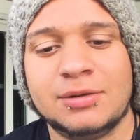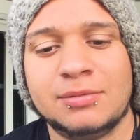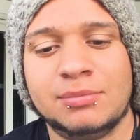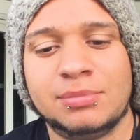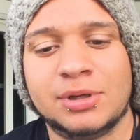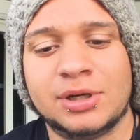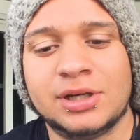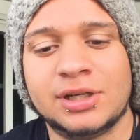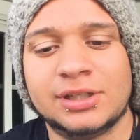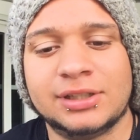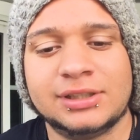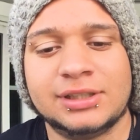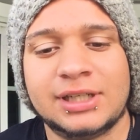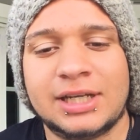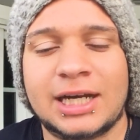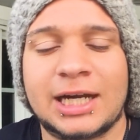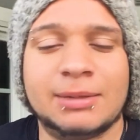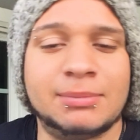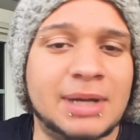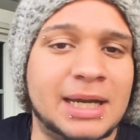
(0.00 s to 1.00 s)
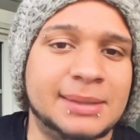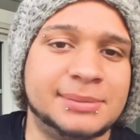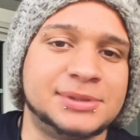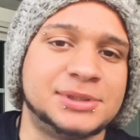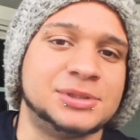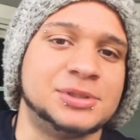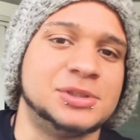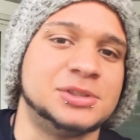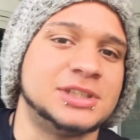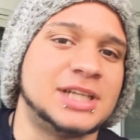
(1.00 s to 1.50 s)
but I'm
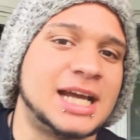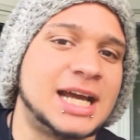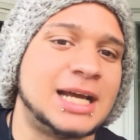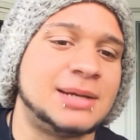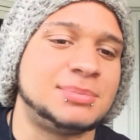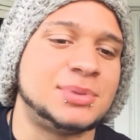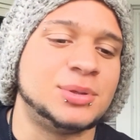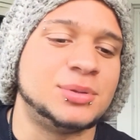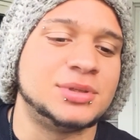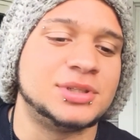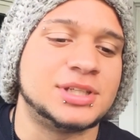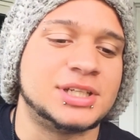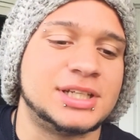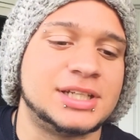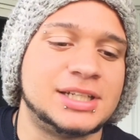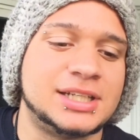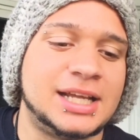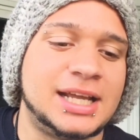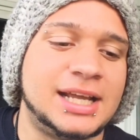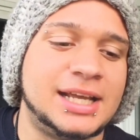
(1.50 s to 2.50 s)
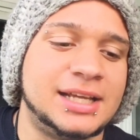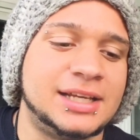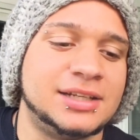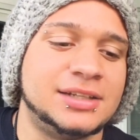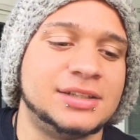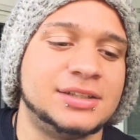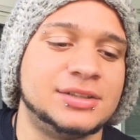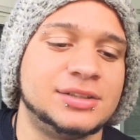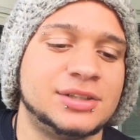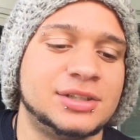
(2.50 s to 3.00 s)
absolutely happy with it and
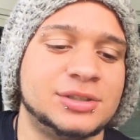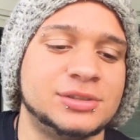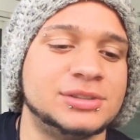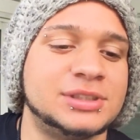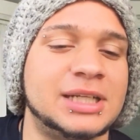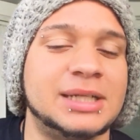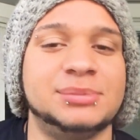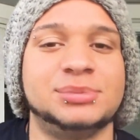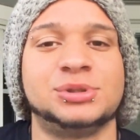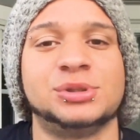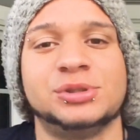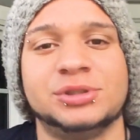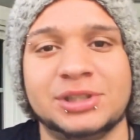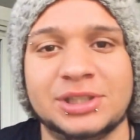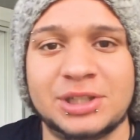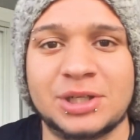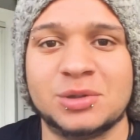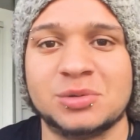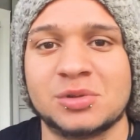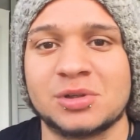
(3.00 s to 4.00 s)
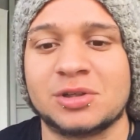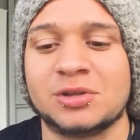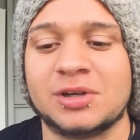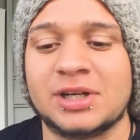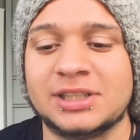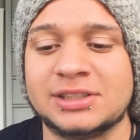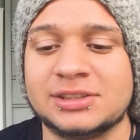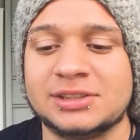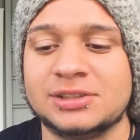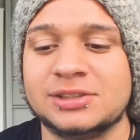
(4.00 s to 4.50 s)
there's absolutely no
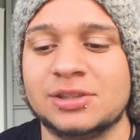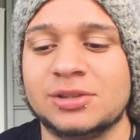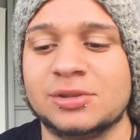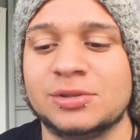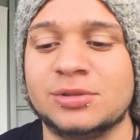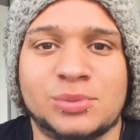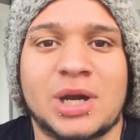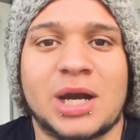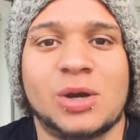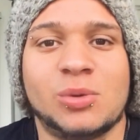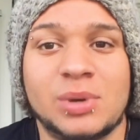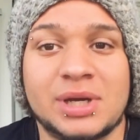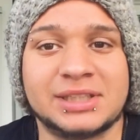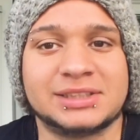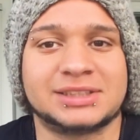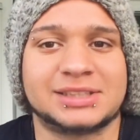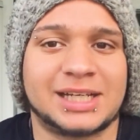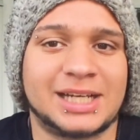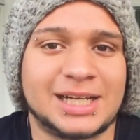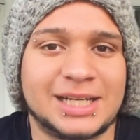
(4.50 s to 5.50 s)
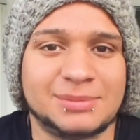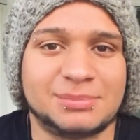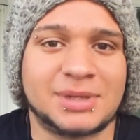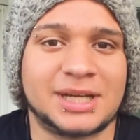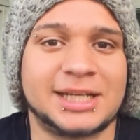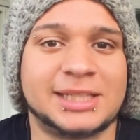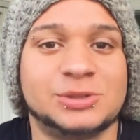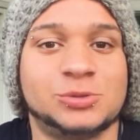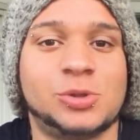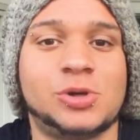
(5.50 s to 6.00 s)
regrets. So I waste time,
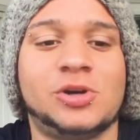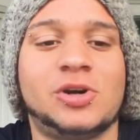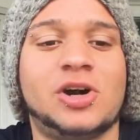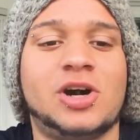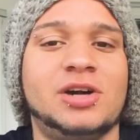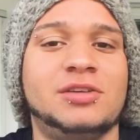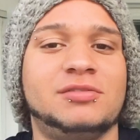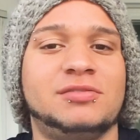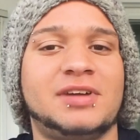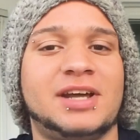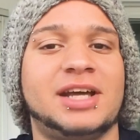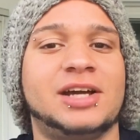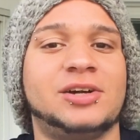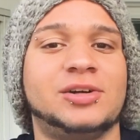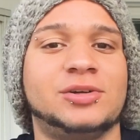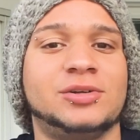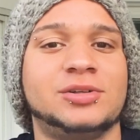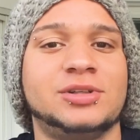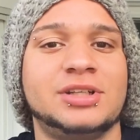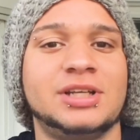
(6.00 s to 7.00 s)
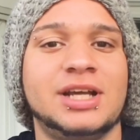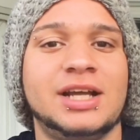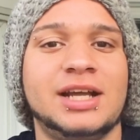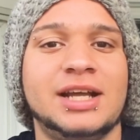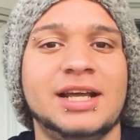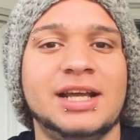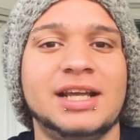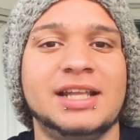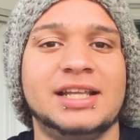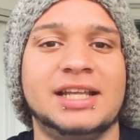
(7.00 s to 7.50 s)
might as well unveil
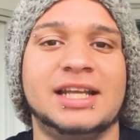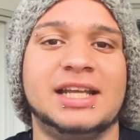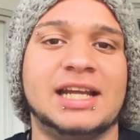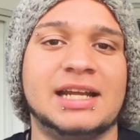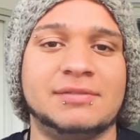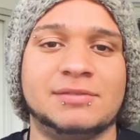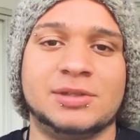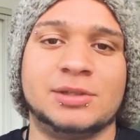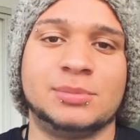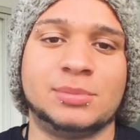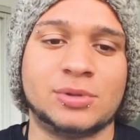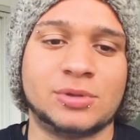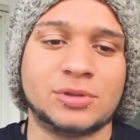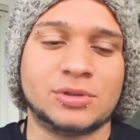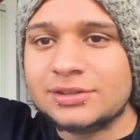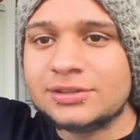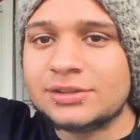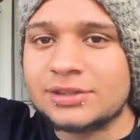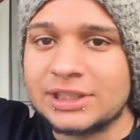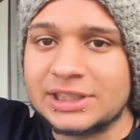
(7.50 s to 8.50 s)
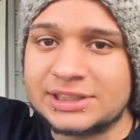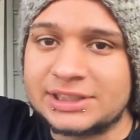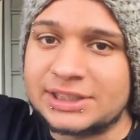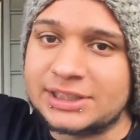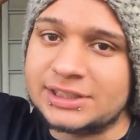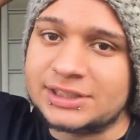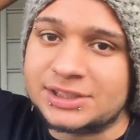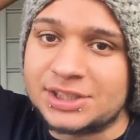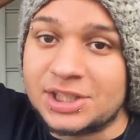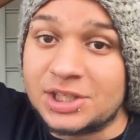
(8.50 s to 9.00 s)
the inevitable. This
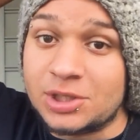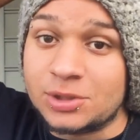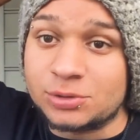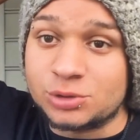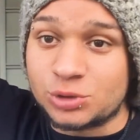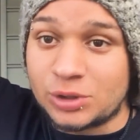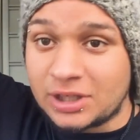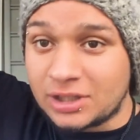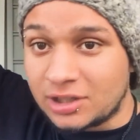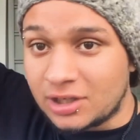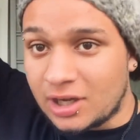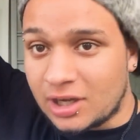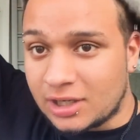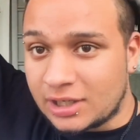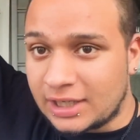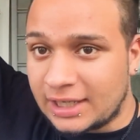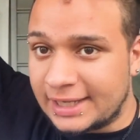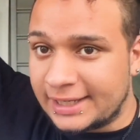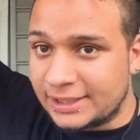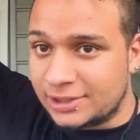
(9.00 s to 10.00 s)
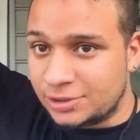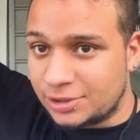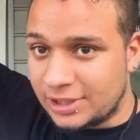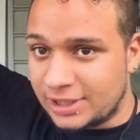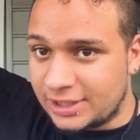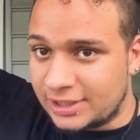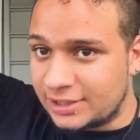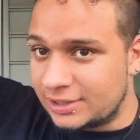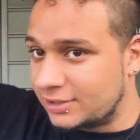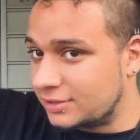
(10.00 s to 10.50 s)
is the no dreadlock
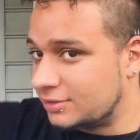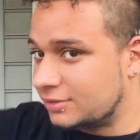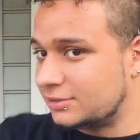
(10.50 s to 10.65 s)
Adrian.